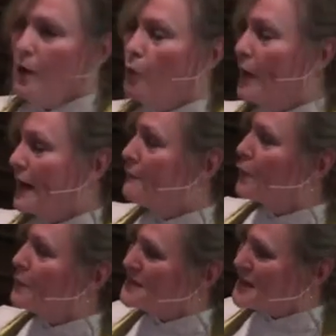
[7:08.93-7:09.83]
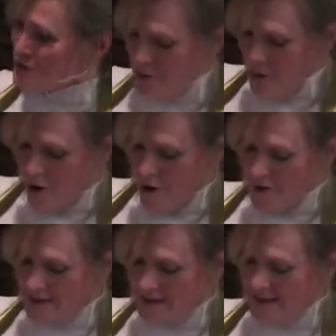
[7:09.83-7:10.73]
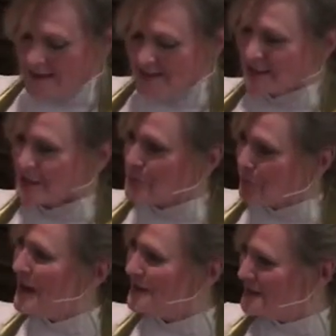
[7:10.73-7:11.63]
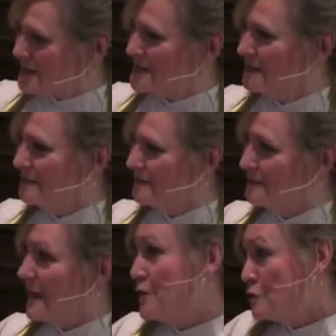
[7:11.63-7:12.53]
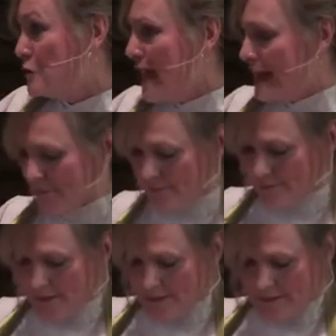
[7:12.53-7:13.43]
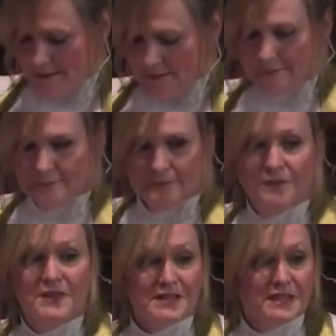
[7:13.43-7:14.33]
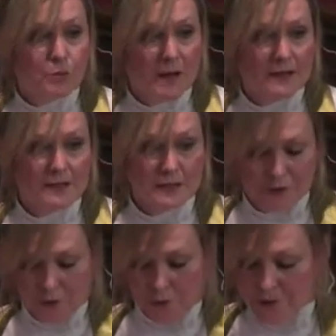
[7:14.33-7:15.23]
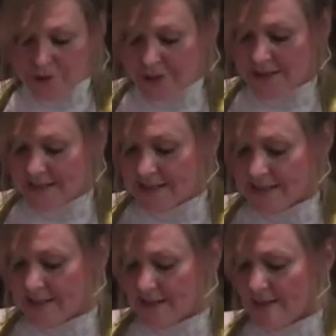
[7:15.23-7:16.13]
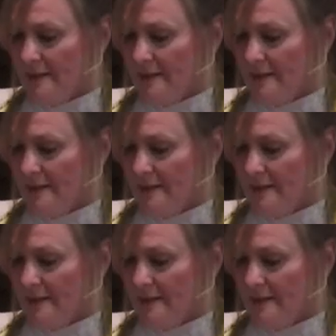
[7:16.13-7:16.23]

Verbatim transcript: Whatever is in your heart gets expressed in your life. This is what concerns Jesus.